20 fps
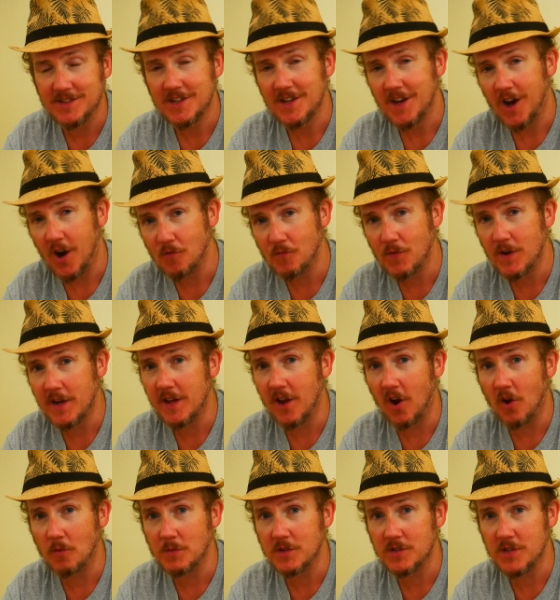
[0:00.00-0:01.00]
I really
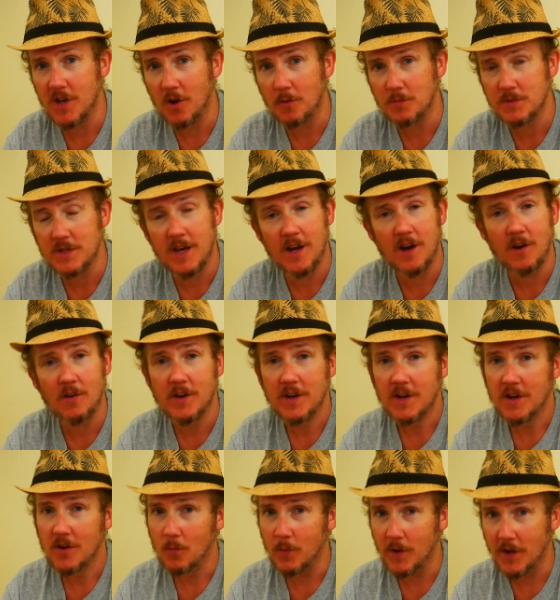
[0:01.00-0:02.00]
hope this helped out.
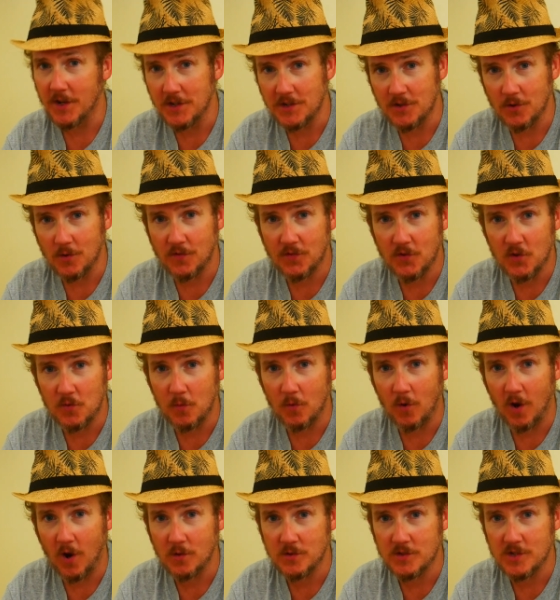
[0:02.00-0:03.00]
We're going to do a few
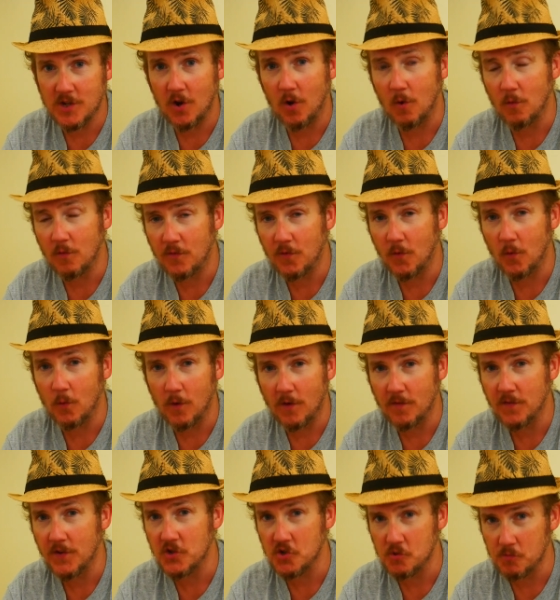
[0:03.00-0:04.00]
more hotel full
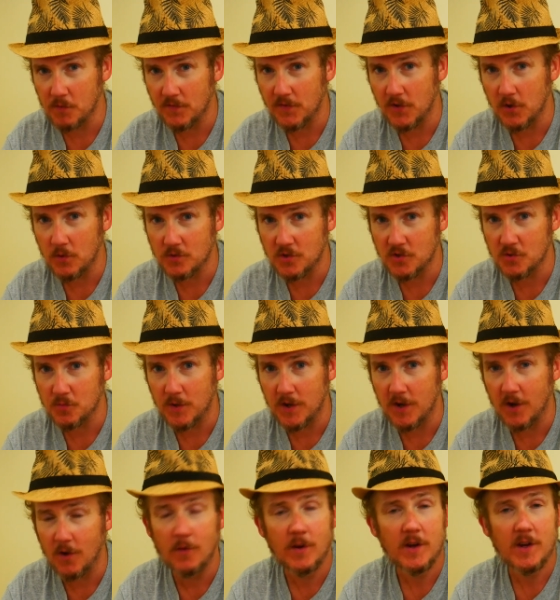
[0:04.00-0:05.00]
official reviews as
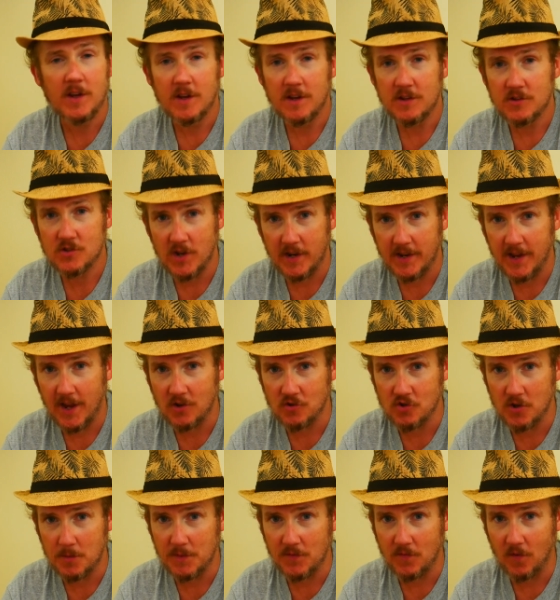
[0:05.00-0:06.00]
well. Check out
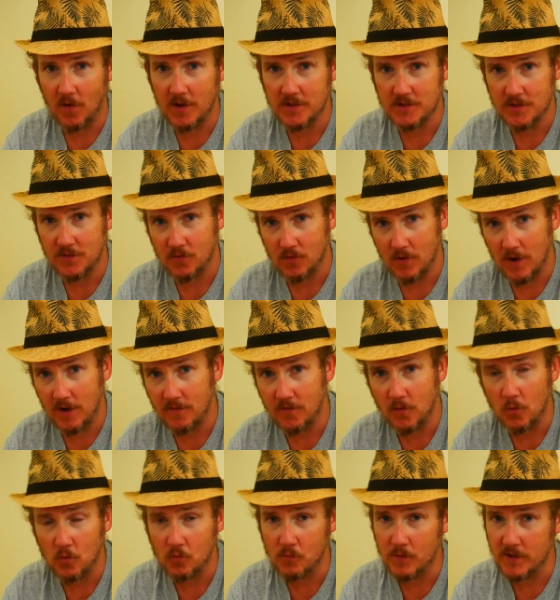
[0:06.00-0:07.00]
Tripadvisor for our
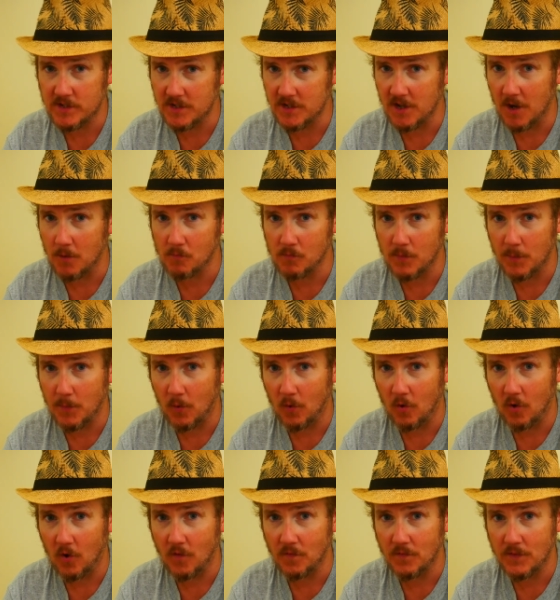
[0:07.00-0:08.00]
full written up
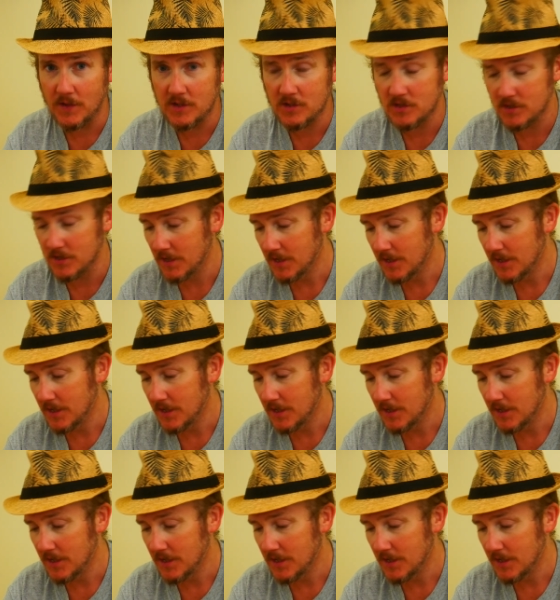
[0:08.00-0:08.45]
report on this.